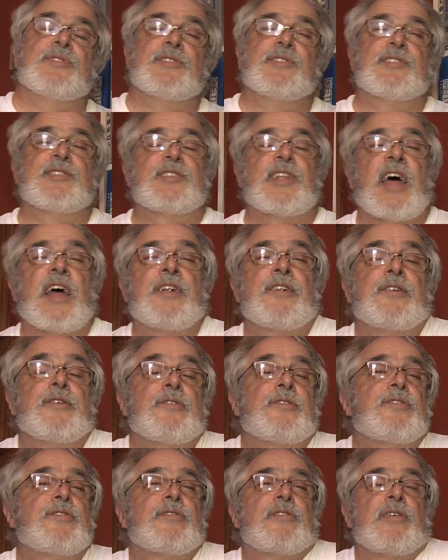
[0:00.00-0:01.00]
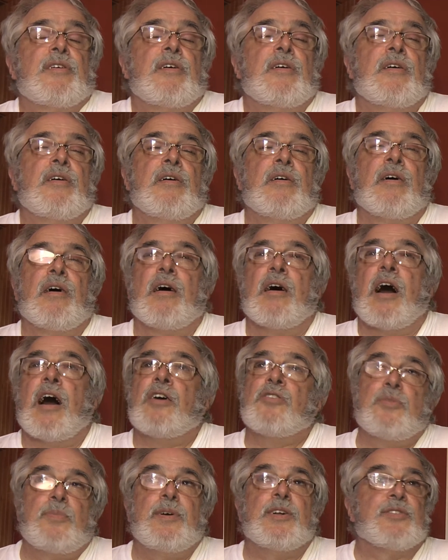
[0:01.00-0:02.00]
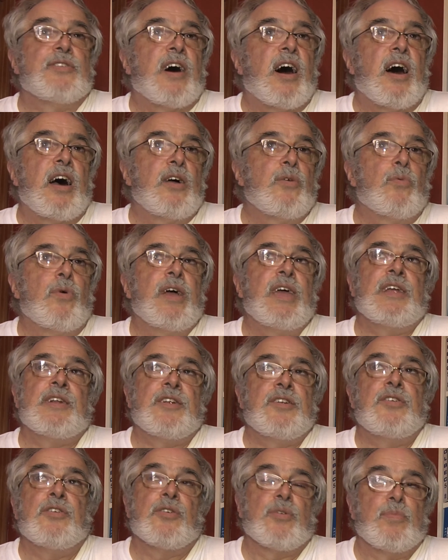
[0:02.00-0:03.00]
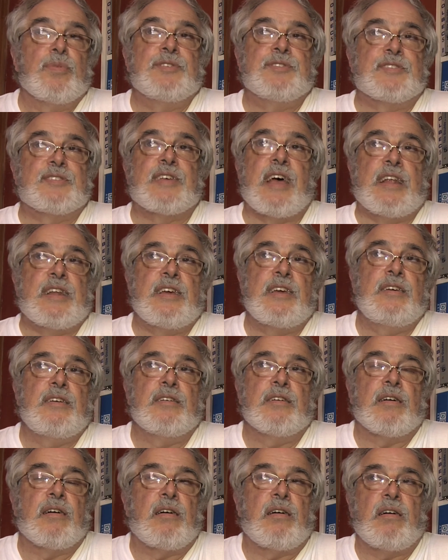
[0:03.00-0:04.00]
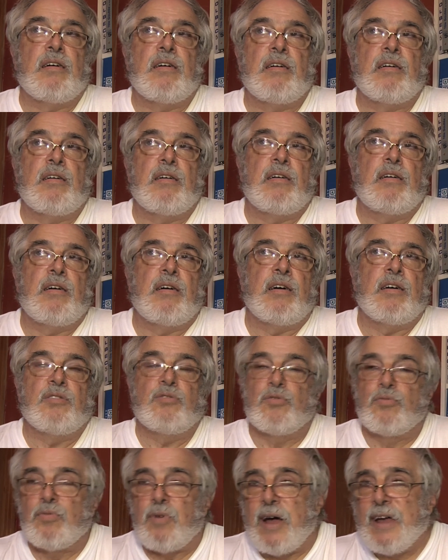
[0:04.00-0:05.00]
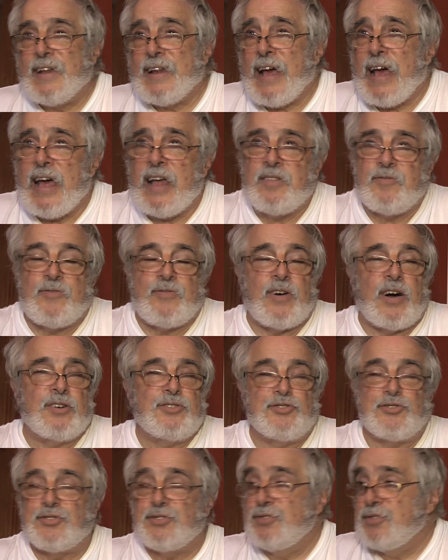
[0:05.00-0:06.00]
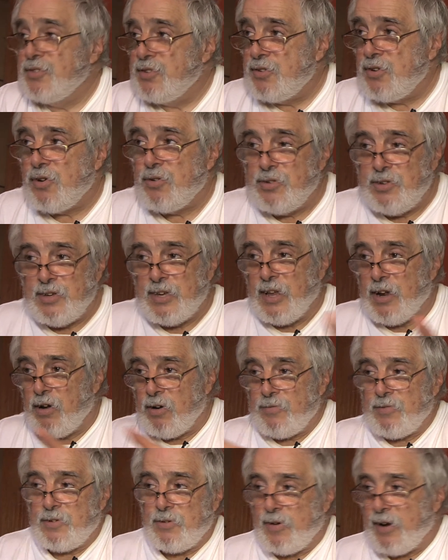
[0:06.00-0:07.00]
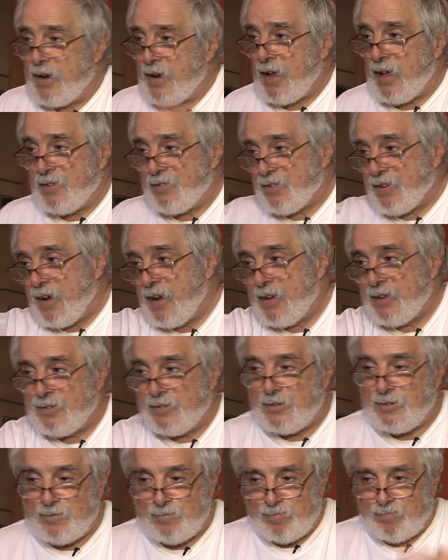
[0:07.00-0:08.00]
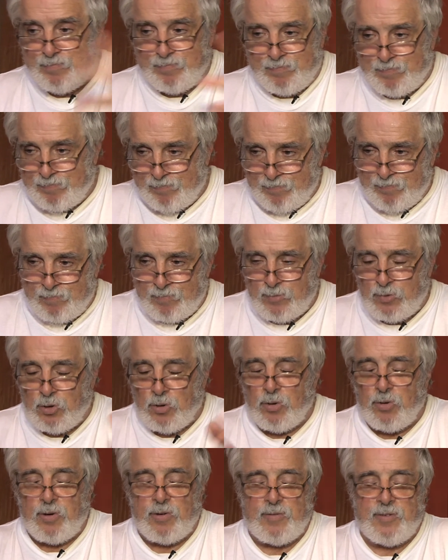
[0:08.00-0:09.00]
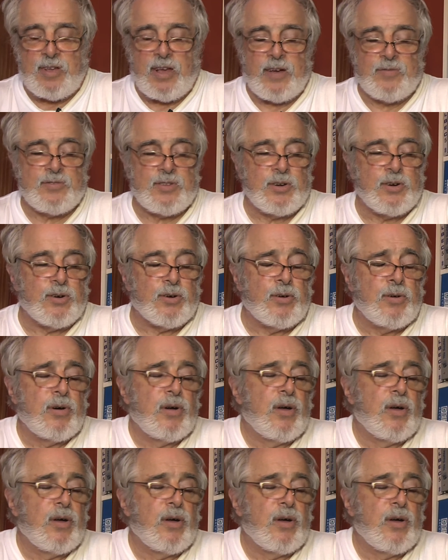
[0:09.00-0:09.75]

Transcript: and standards, how to build a highway in an urban setting, right-hand functions, you know, you get off on the right-hand side and you go wherever you have to go,